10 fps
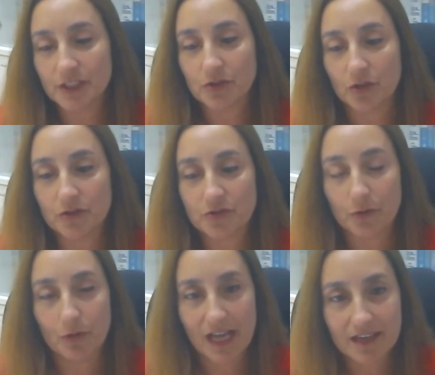that
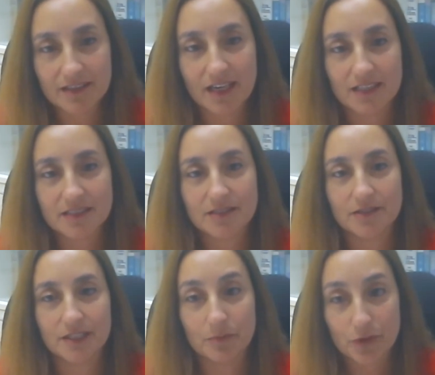also lung
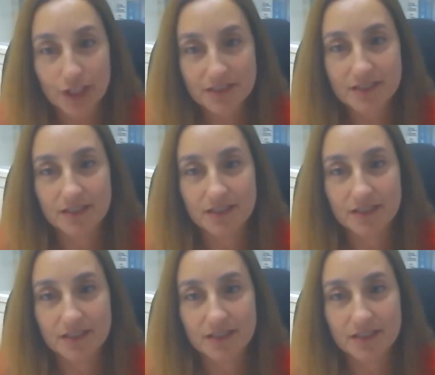cancer and breast